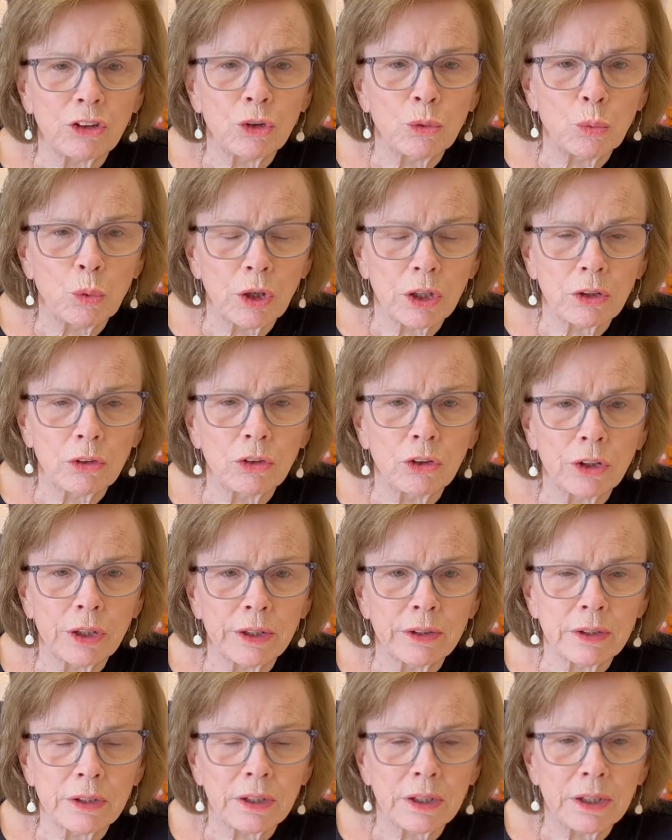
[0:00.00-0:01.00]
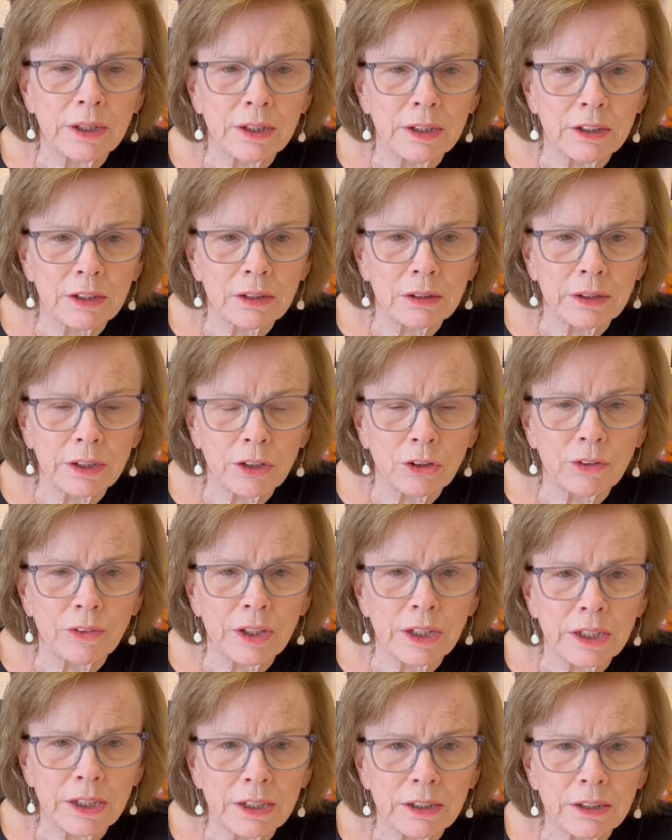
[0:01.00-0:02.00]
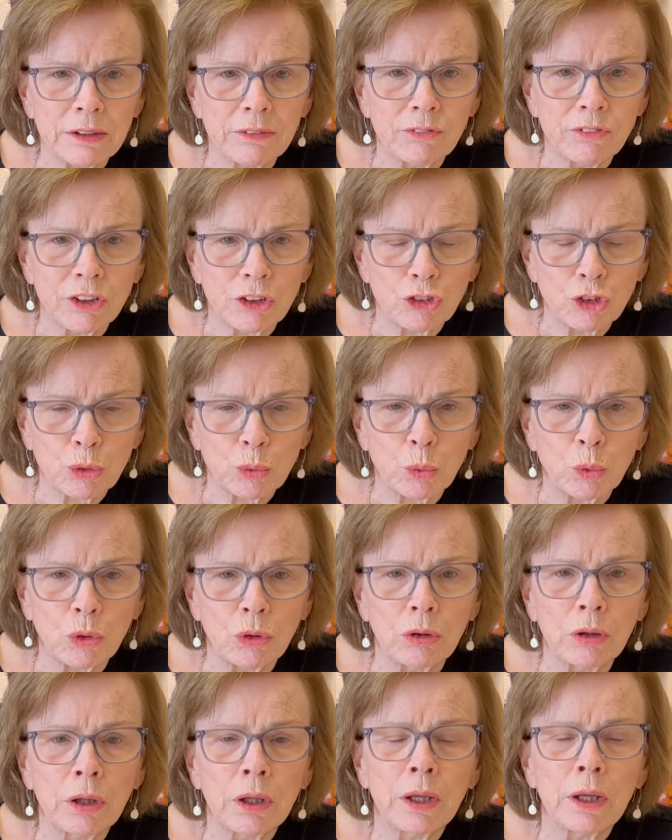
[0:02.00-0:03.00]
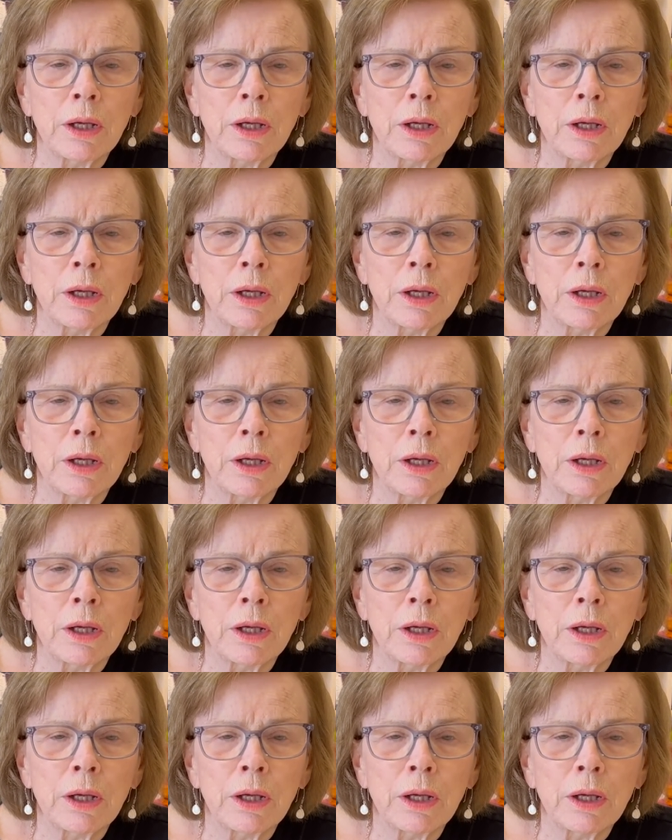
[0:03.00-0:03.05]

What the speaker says: You want to look at the click on the individual